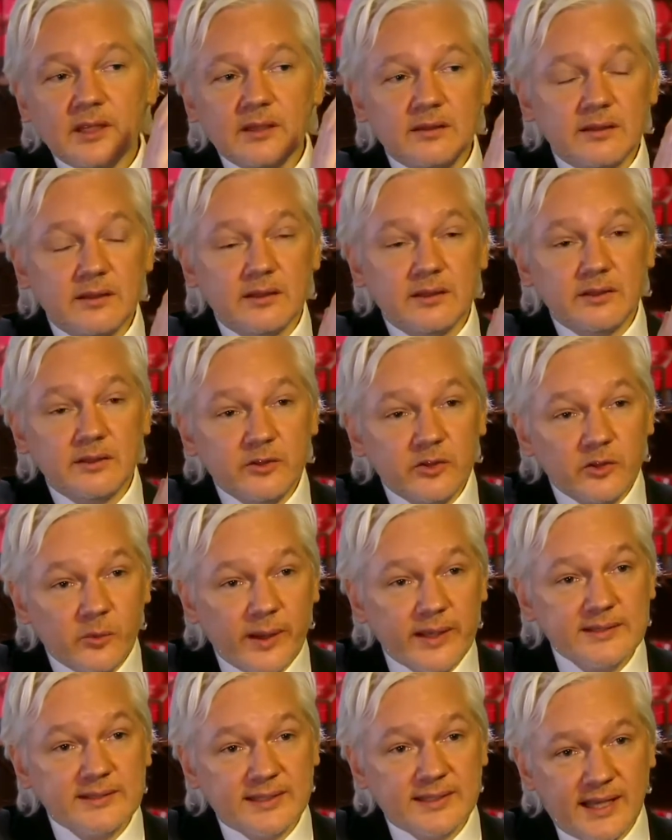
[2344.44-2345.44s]
The
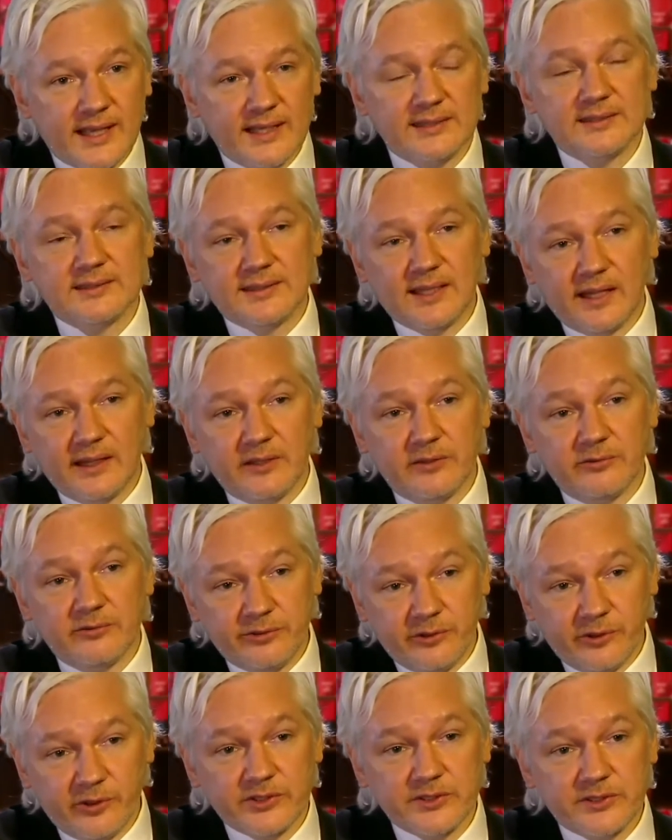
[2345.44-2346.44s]
US case started
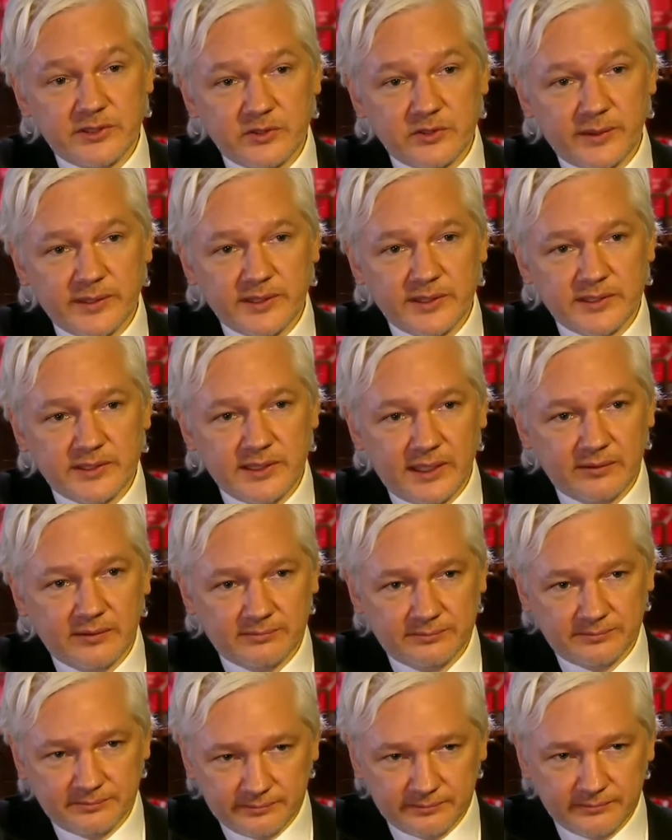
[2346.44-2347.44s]
first in 2010.
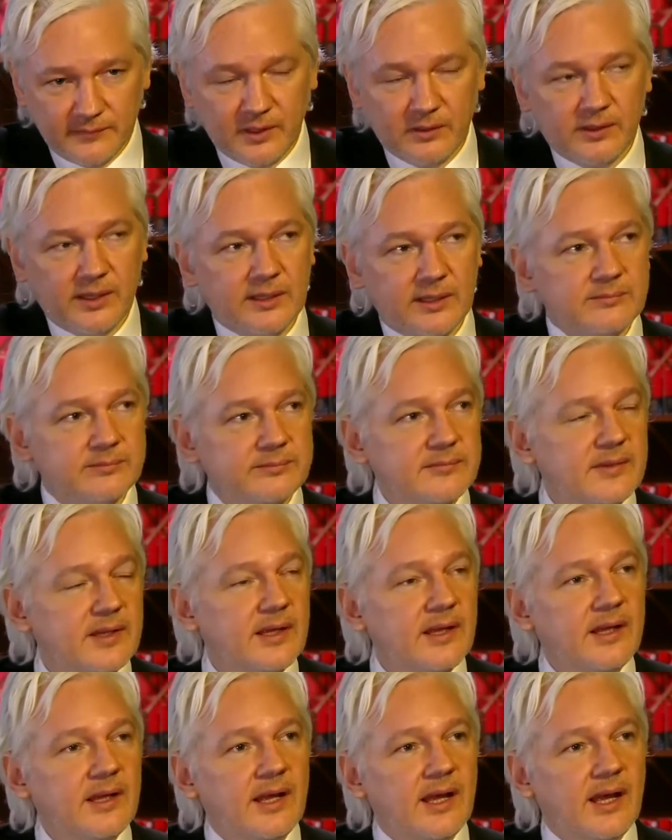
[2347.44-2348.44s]
Okay.
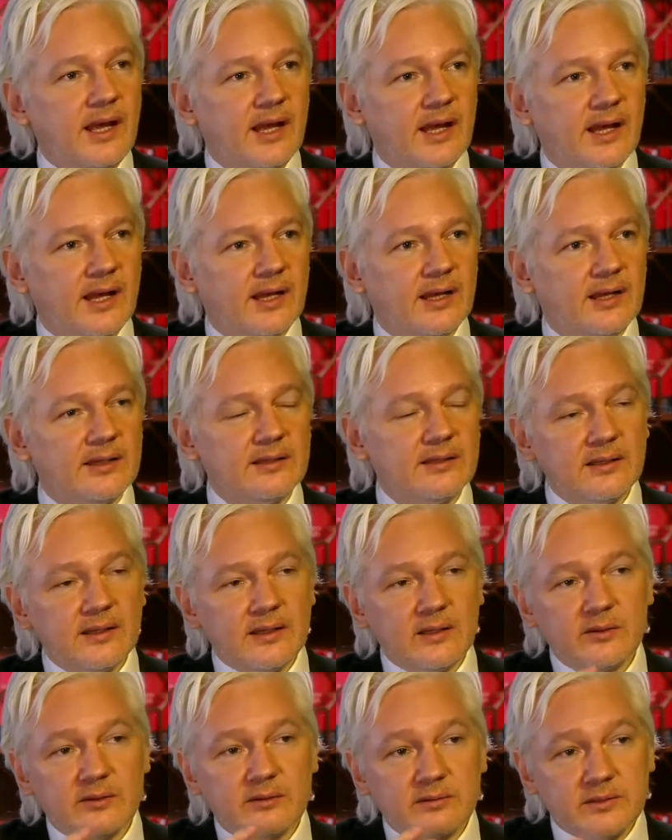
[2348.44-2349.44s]
The
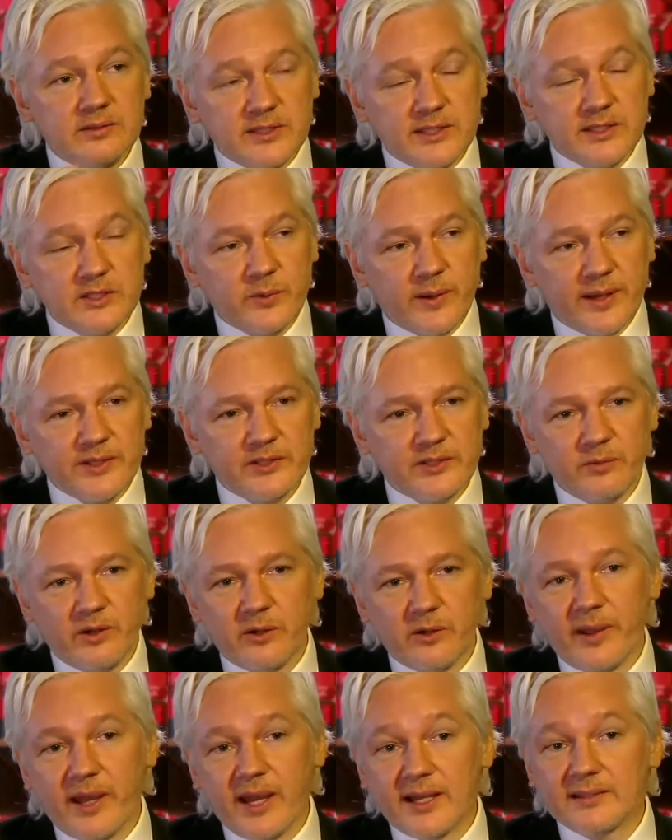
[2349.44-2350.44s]
situation
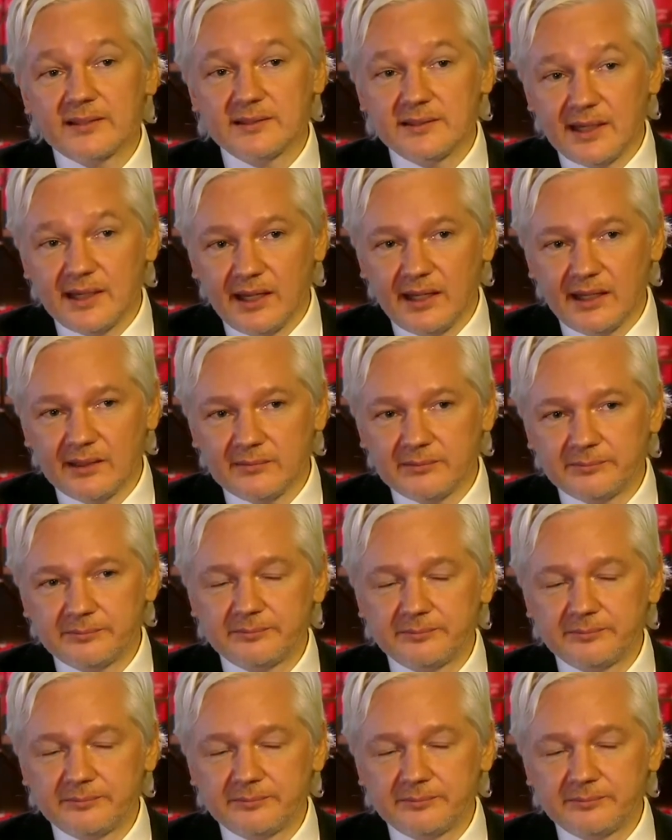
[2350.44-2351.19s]
where we are today.